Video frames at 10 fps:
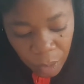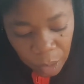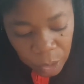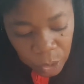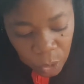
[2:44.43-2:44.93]

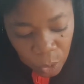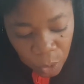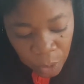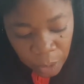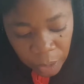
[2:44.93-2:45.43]

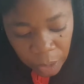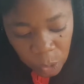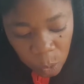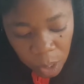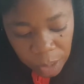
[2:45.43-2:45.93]
so
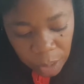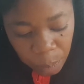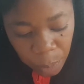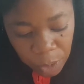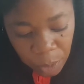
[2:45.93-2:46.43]
it was
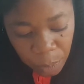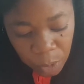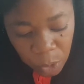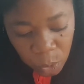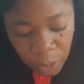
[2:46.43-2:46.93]

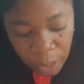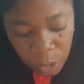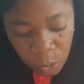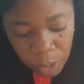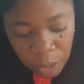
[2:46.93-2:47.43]
impossible to
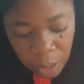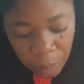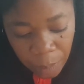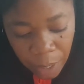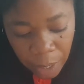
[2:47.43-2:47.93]
get to
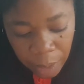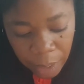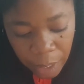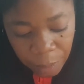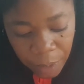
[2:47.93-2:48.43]
sleep.
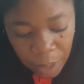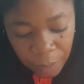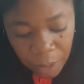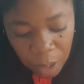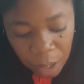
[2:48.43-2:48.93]
They've
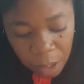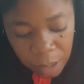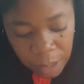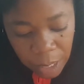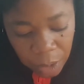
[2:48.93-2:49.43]
given
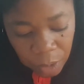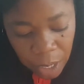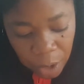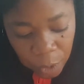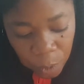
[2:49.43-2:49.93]
us
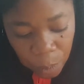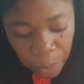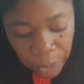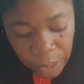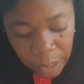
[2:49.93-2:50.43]
another room,
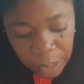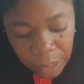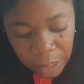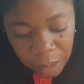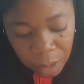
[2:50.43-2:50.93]
but
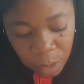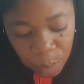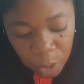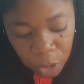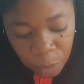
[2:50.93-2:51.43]
it
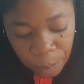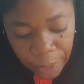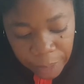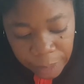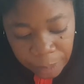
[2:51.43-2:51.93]
isn't much
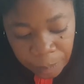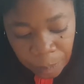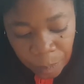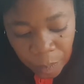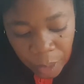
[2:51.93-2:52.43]
better.
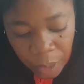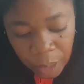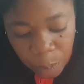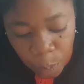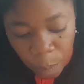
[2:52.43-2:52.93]

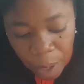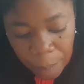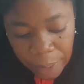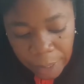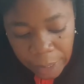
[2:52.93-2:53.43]
It
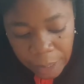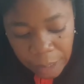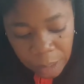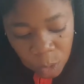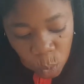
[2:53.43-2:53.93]
probably
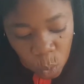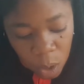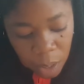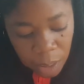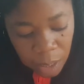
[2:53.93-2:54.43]
isn't
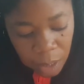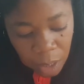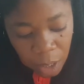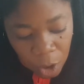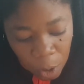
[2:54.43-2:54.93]
worth
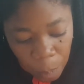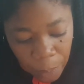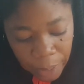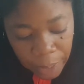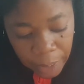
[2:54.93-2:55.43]

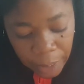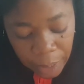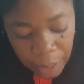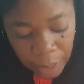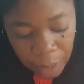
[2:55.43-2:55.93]
complaining
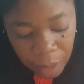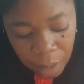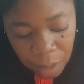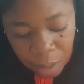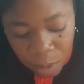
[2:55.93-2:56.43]

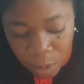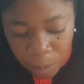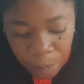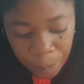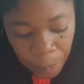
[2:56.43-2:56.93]
again
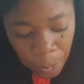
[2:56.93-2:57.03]
though.